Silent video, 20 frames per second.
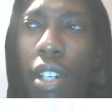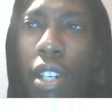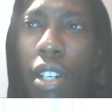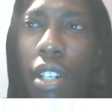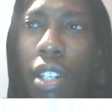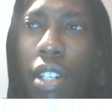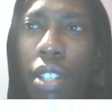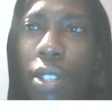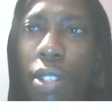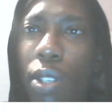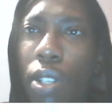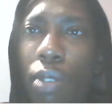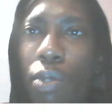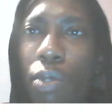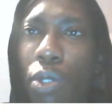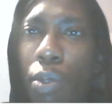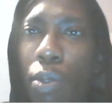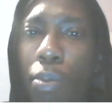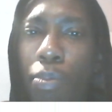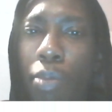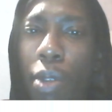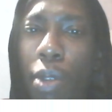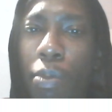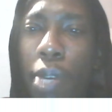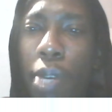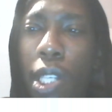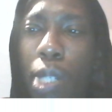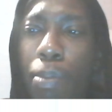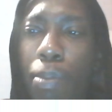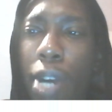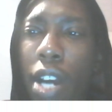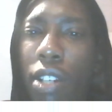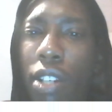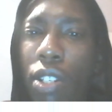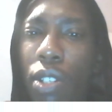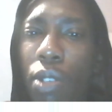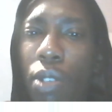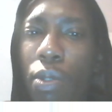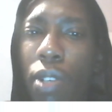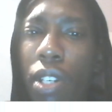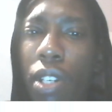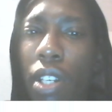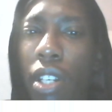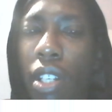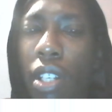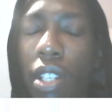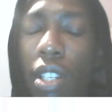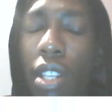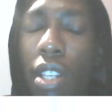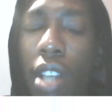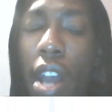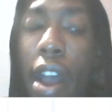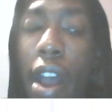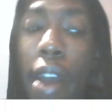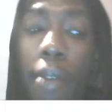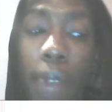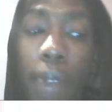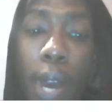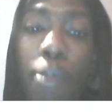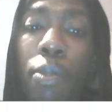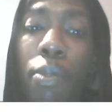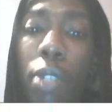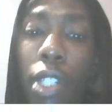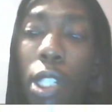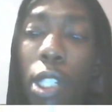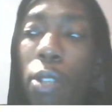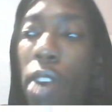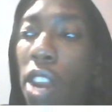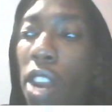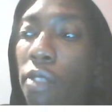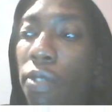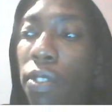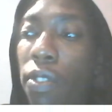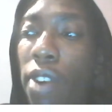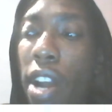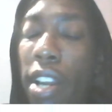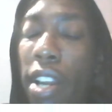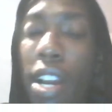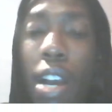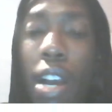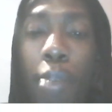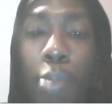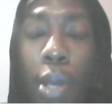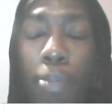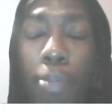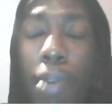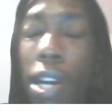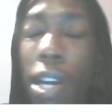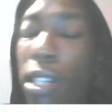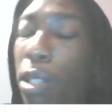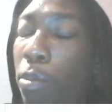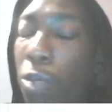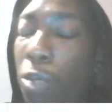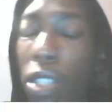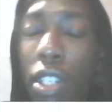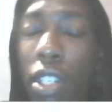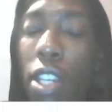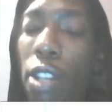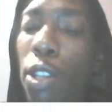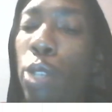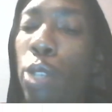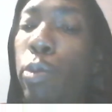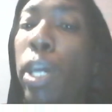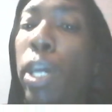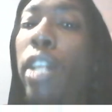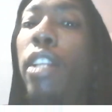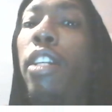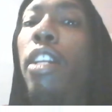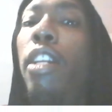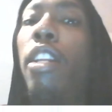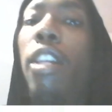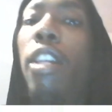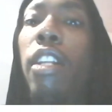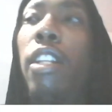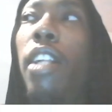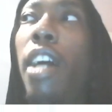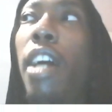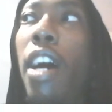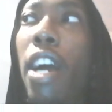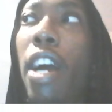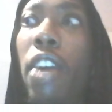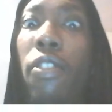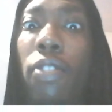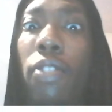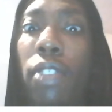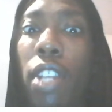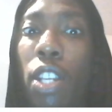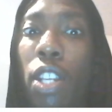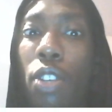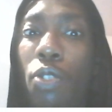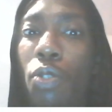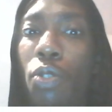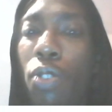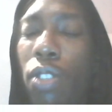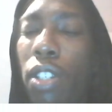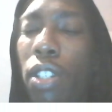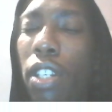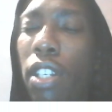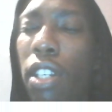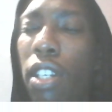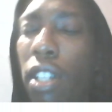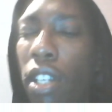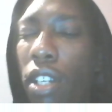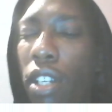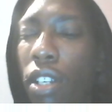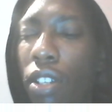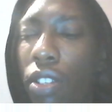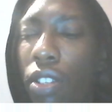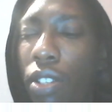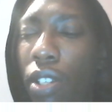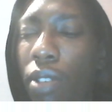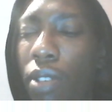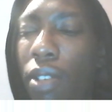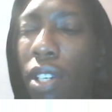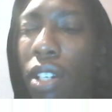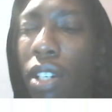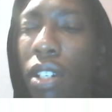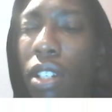Because it was the best spot to do it. I'm really grateful. I got bit by some mosquitoes, but I didn't get eaten alive like usually. So